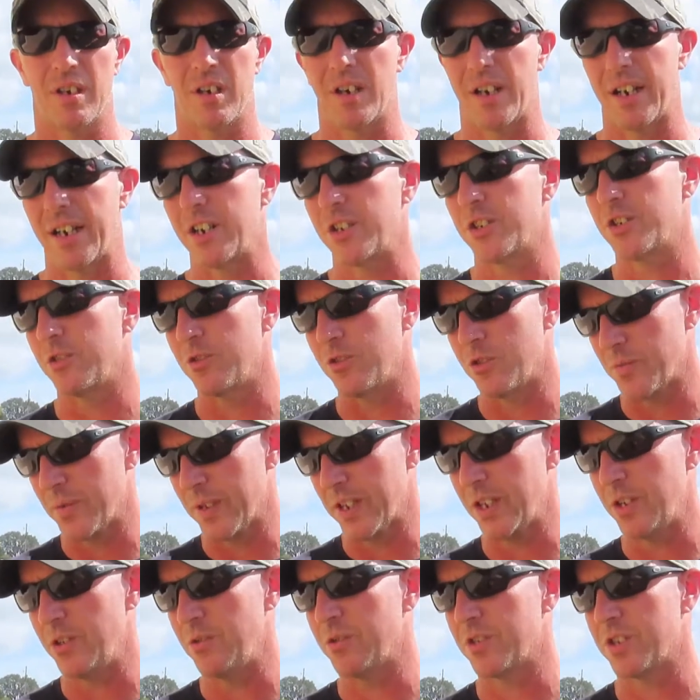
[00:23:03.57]
And as soon as
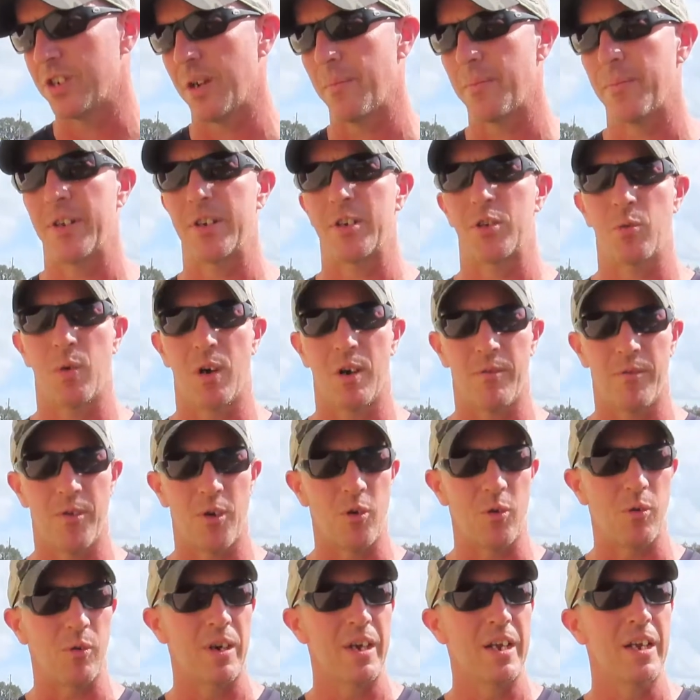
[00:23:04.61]
we use something 12
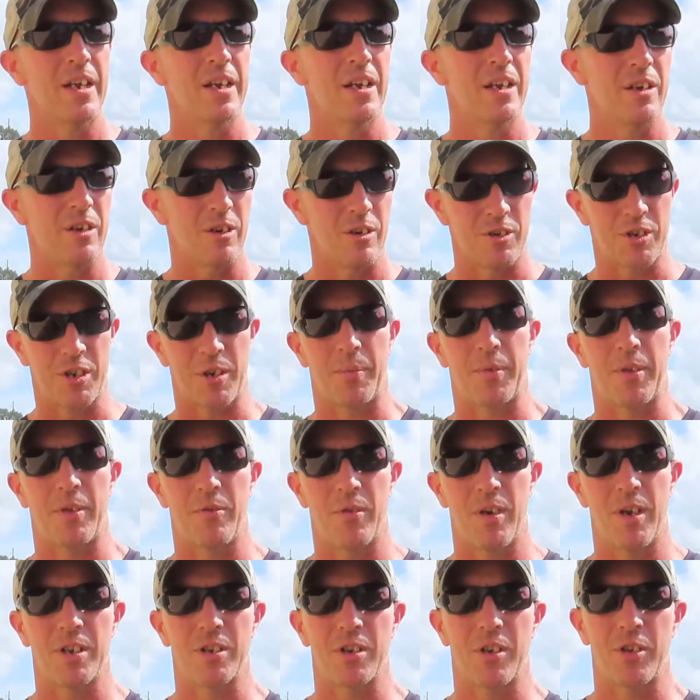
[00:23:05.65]
volt or something
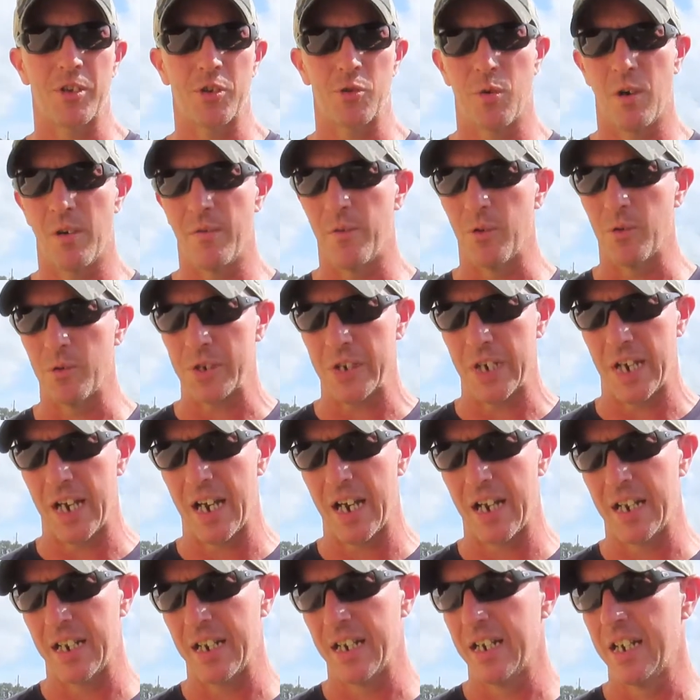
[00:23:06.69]
runs on the 12 volt
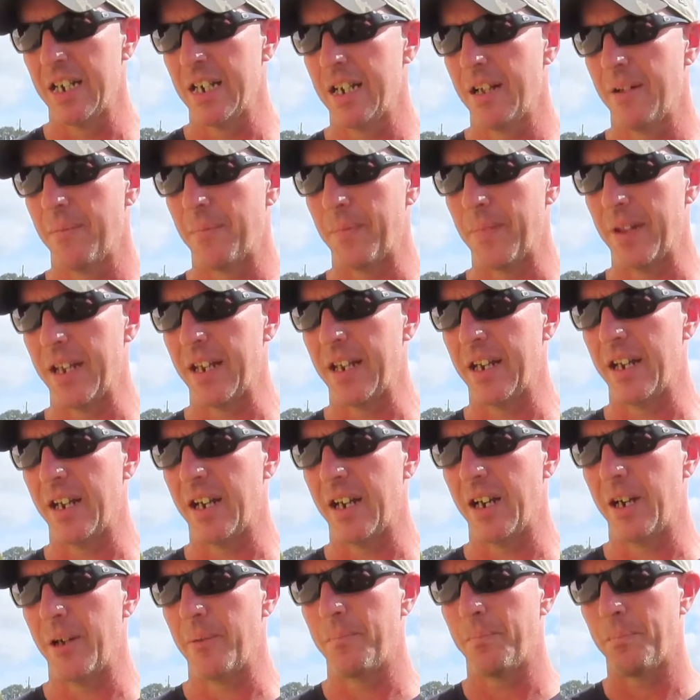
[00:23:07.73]
side, then
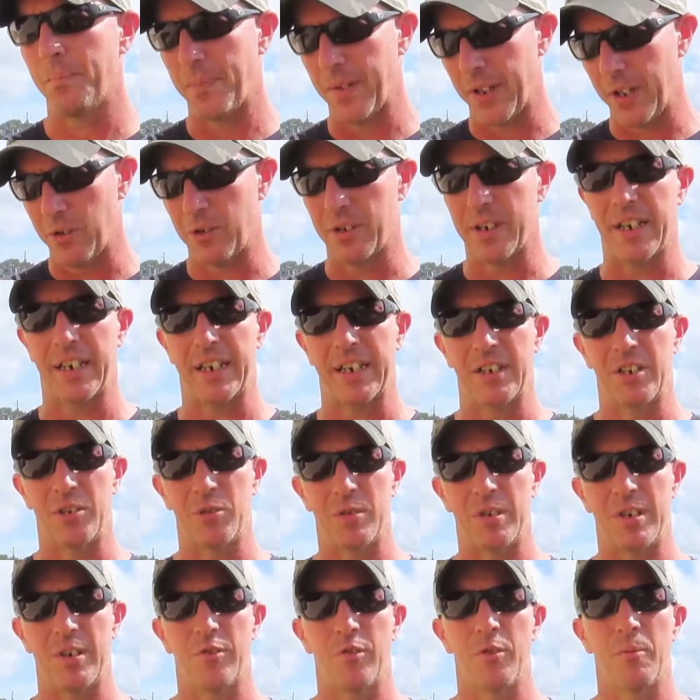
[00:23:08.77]
it'll kick into
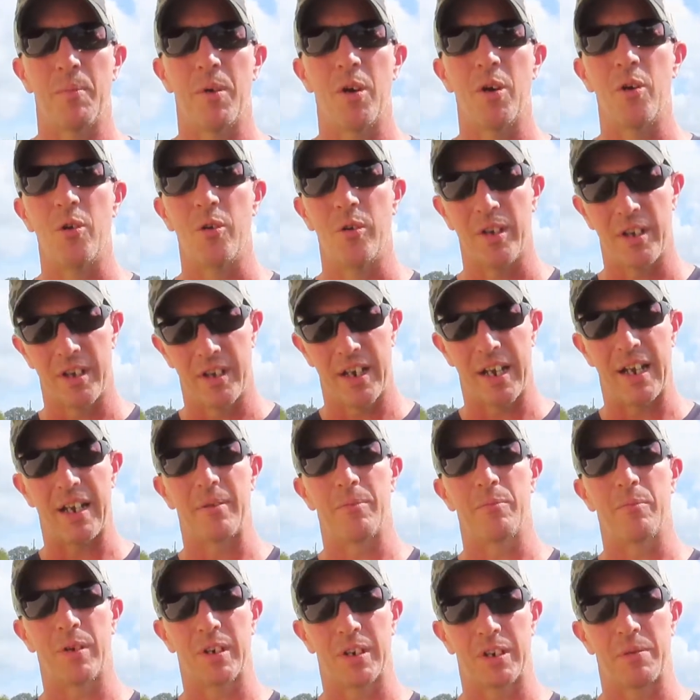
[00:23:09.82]
a different mode
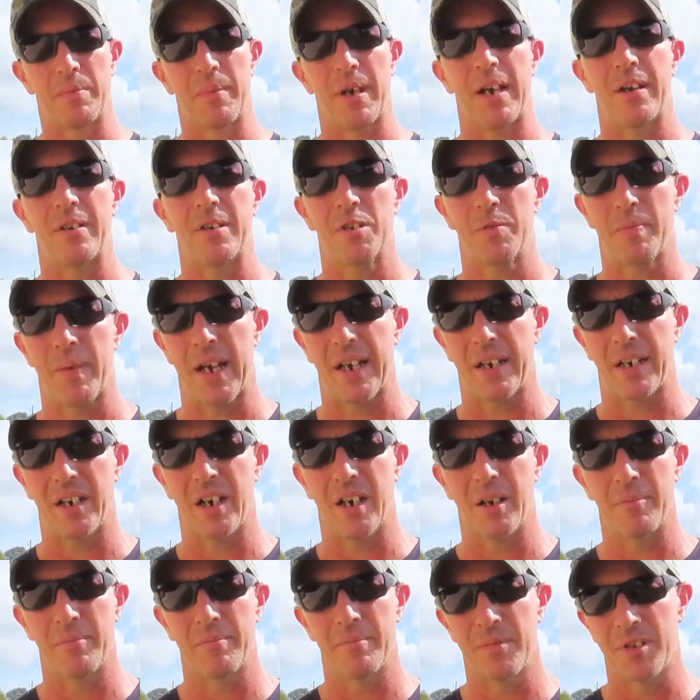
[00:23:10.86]
and bring the batteries back
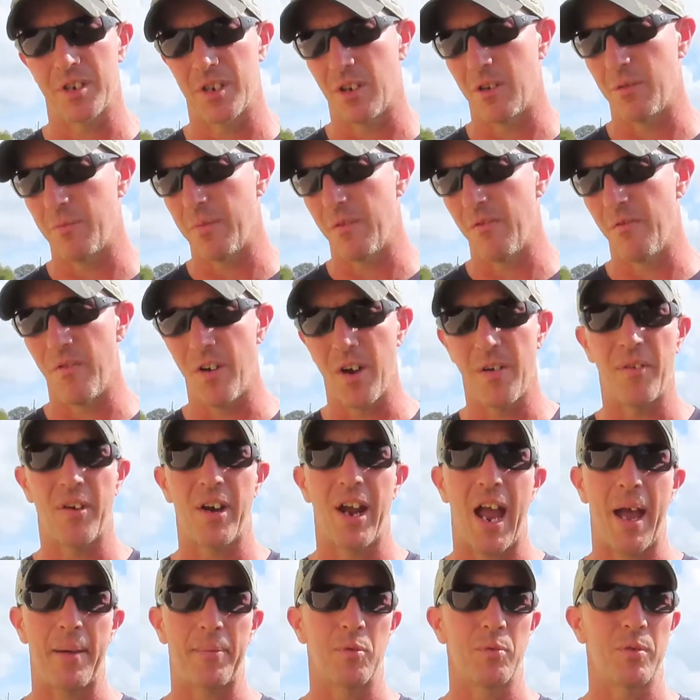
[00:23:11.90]
up. So I've been very, very
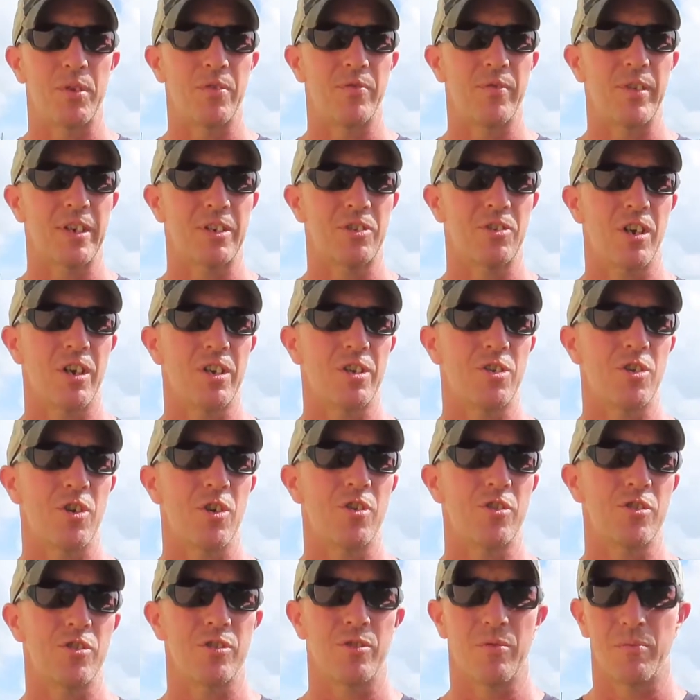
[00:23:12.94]
happy with the Victron
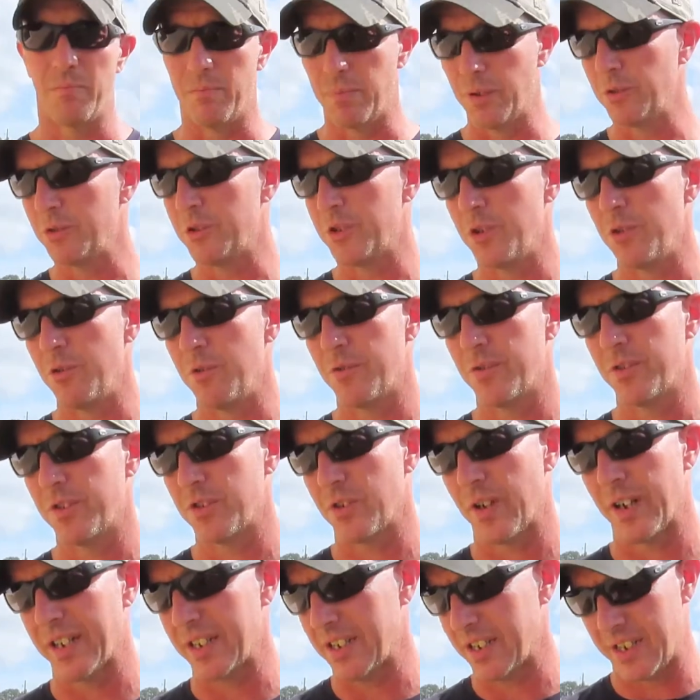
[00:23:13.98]
charger. Bluetooth,
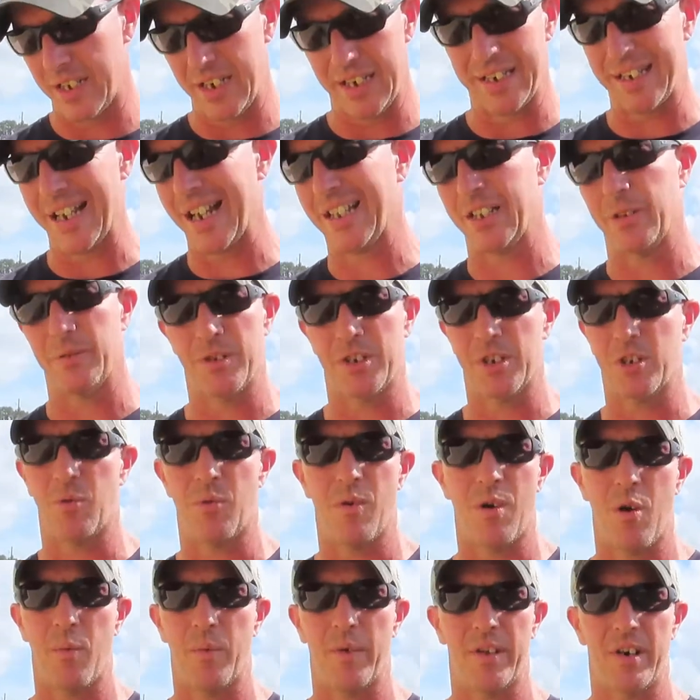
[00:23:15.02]
so I can see exactly what's
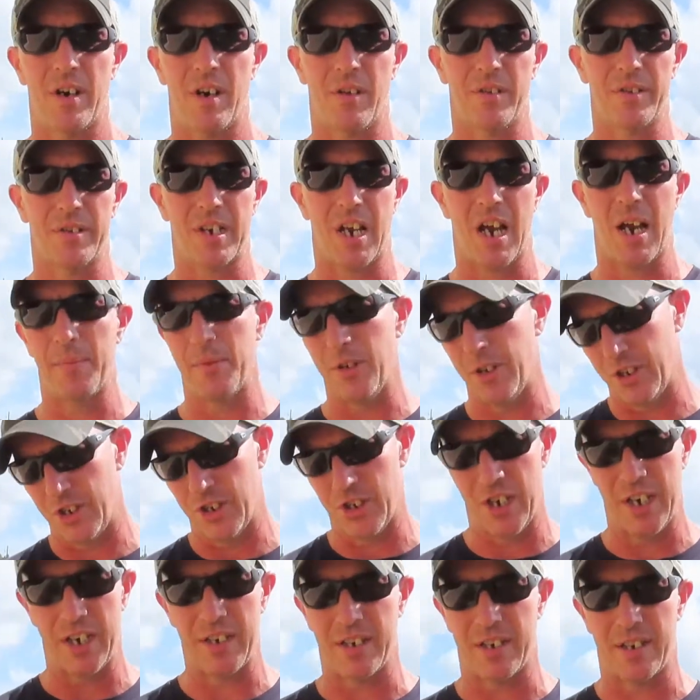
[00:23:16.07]
going on with it all the time. You
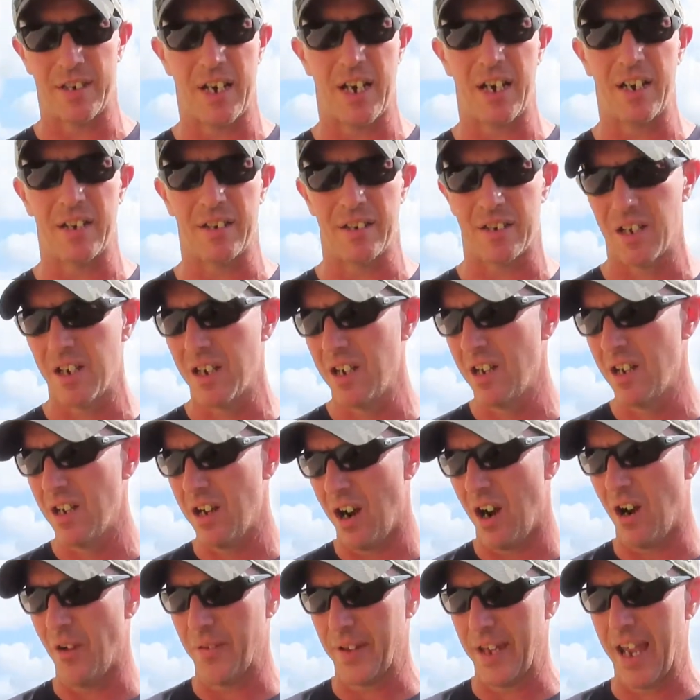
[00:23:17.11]
can change the settings
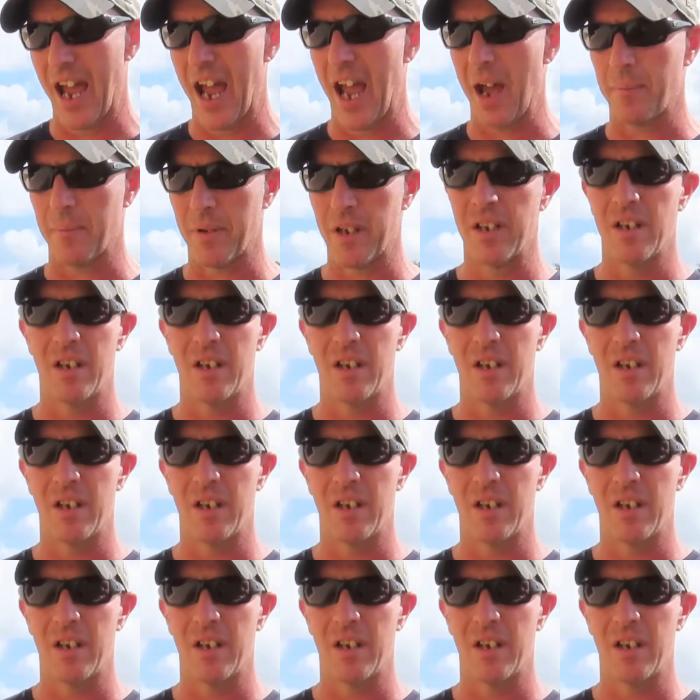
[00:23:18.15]
on the app.